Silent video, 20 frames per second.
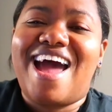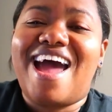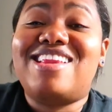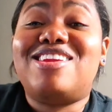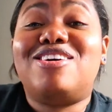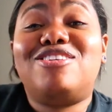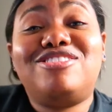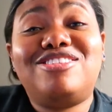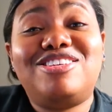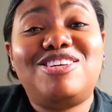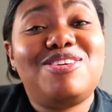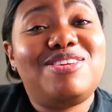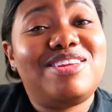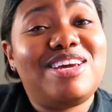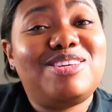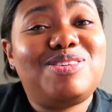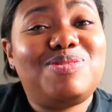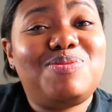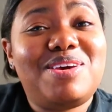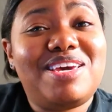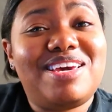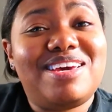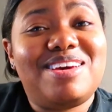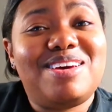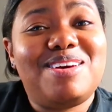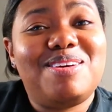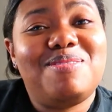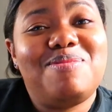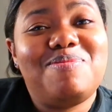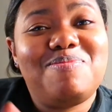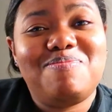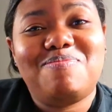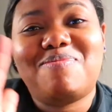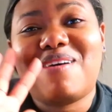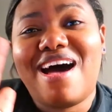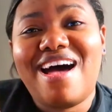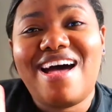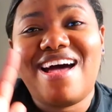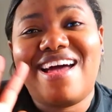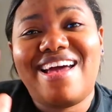And I'll see you next week.
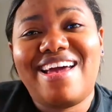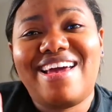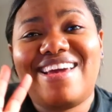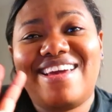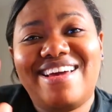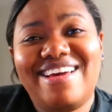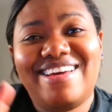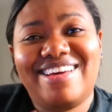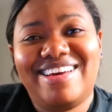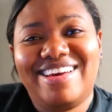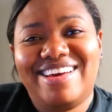Bye.